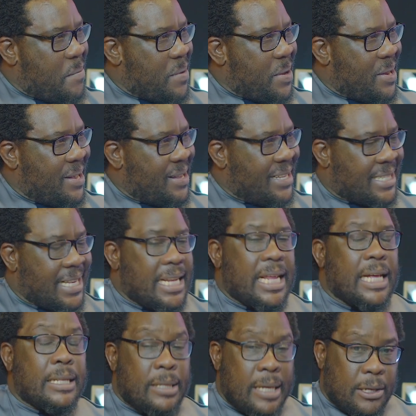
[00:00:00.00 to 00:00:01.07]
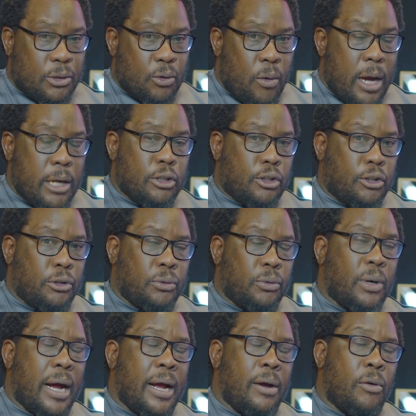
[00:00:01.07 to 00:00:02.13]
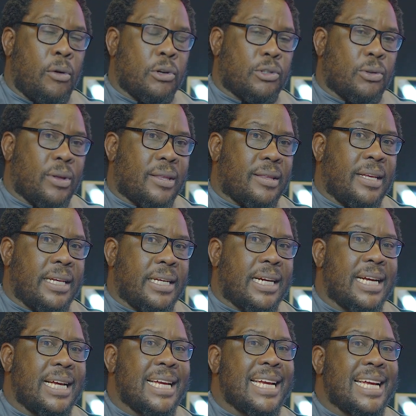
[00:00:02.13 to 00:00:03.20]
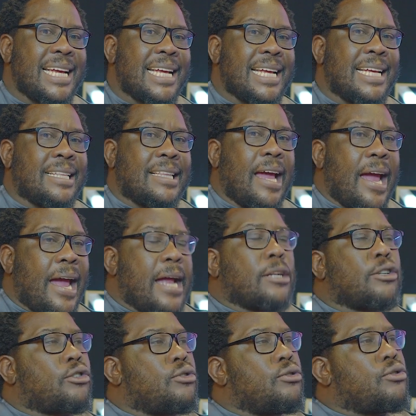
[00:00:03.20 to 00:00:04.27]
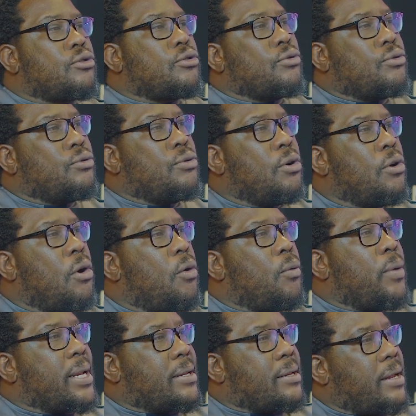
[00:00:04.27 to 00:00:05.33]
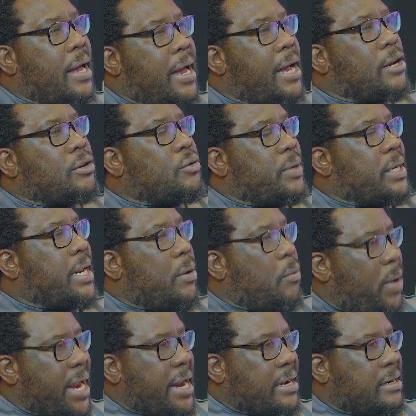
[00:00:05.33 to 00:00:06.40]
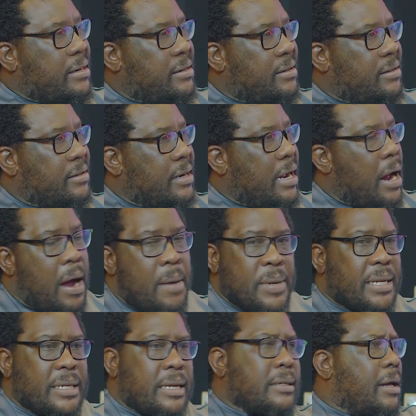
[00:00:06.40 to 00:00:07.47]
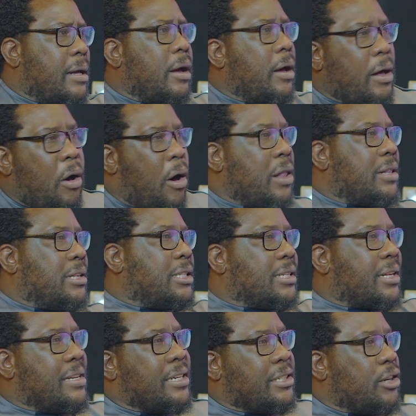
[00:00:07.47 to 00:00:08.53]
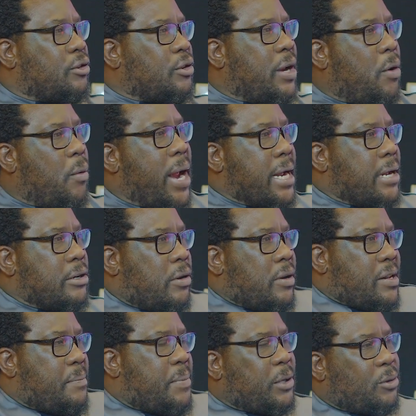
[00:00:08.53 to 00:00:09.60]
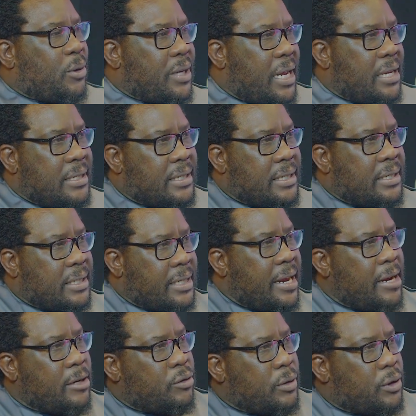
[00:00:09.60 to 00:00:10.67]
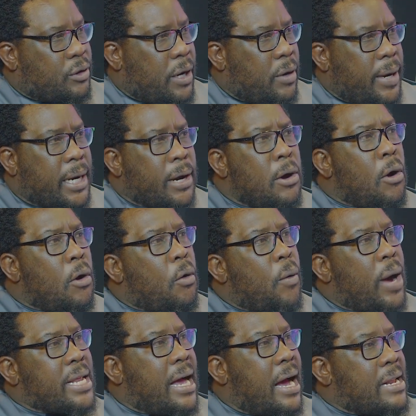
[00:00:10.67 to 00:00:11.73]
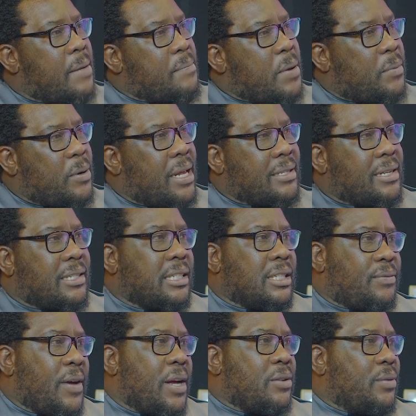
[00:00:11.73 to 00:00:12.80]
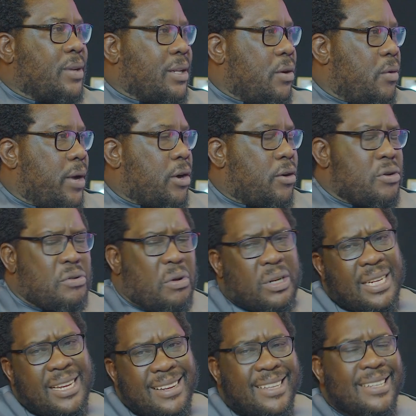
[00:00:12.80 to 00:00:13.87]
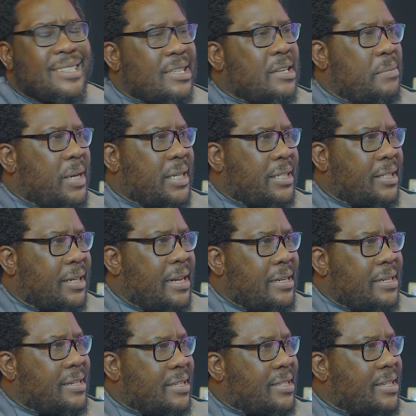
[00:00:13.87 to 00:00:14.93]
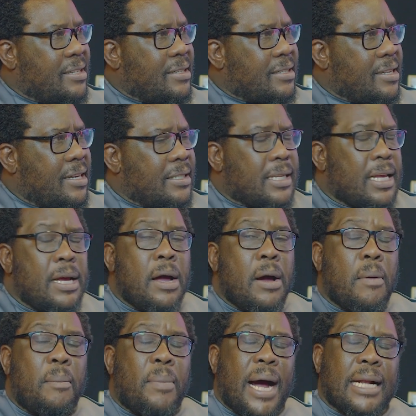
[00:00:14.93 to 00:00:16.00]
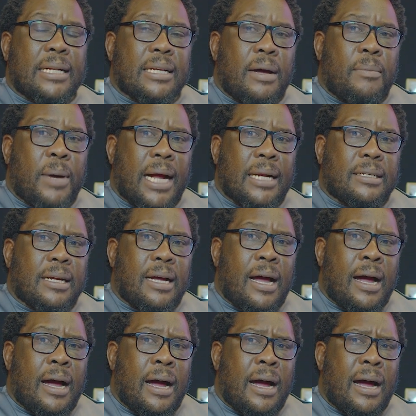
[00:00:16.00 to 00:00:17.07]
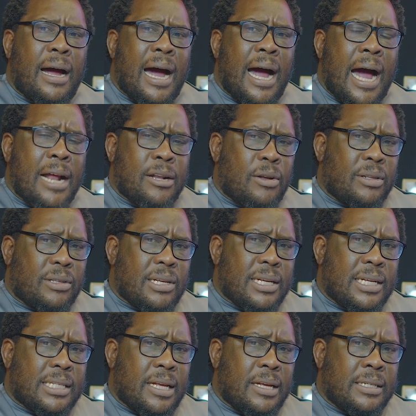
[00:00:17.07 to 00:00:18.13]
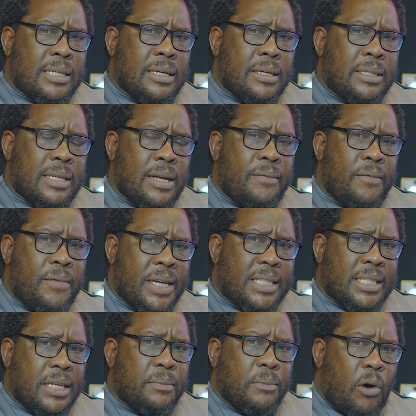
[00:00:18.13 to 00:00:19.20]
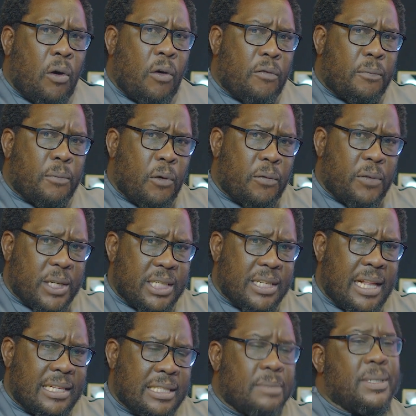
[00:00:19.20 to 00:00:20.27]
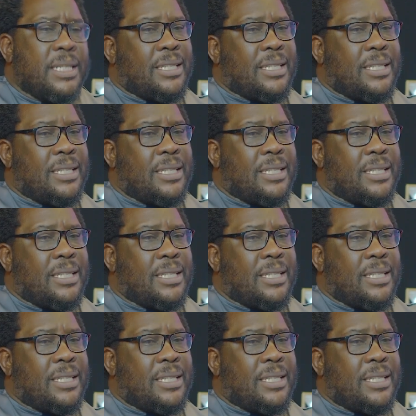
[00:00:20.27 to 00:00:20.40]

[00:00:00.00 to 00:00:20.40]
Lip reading: You understand? That's one. Two, I also think it had to do with her doing her work. I mean, all this is related to her work, not the personality. It's her doing her work. Whether other people are satisfied with her work or not, it's immaterial in this instance. But I don't think it's a victim of professionalism.